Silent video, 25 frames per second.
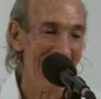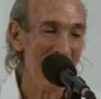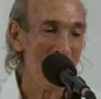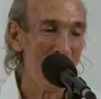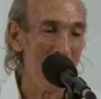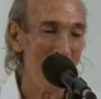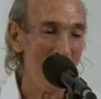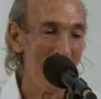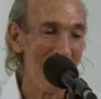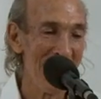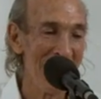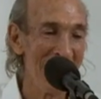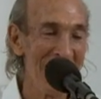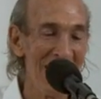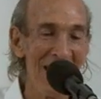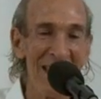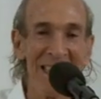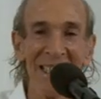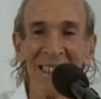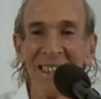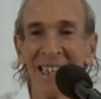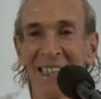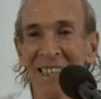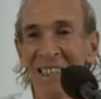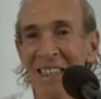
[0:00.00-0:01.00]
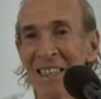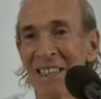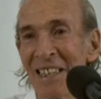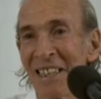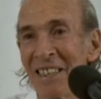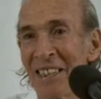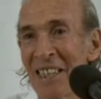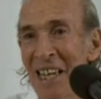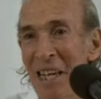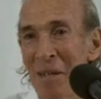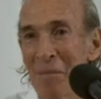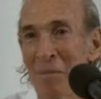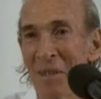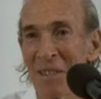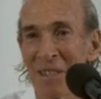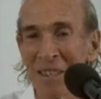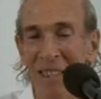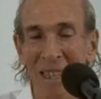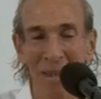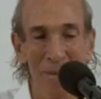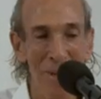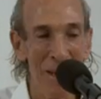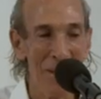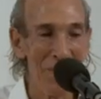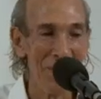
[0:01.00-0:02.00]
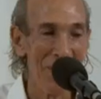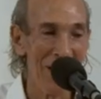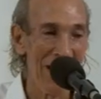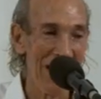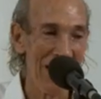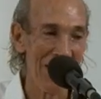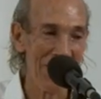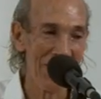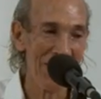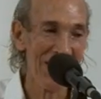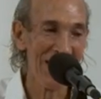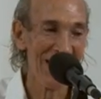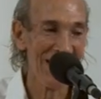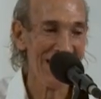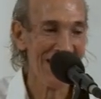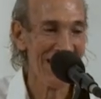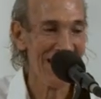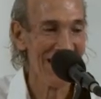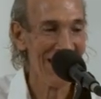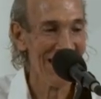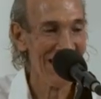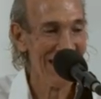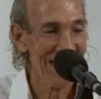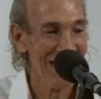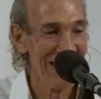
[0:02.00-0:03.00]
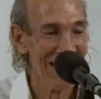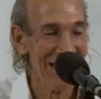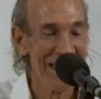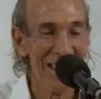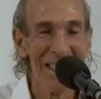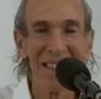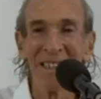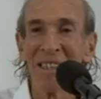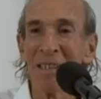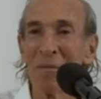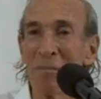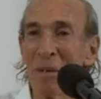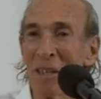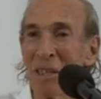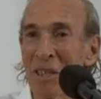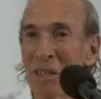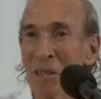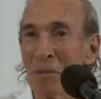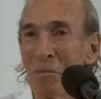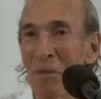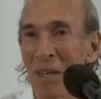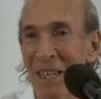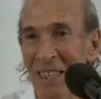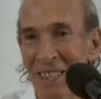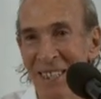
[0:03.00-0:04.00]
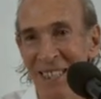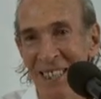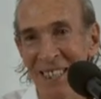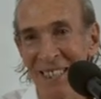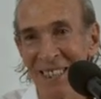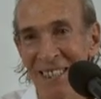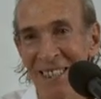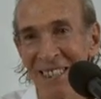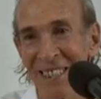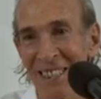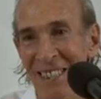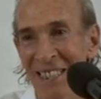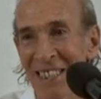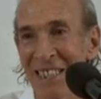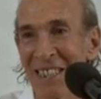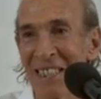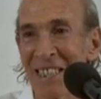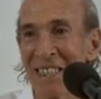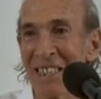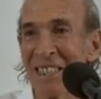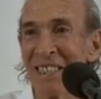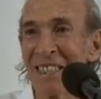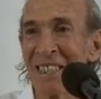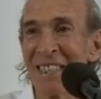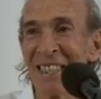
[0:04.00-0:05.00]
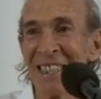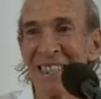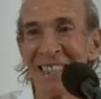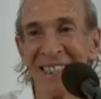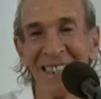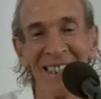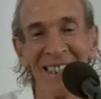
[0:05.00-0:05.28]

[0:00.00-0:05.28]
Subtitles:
we may say in that little game that's come out now, the Mother's blessings. This is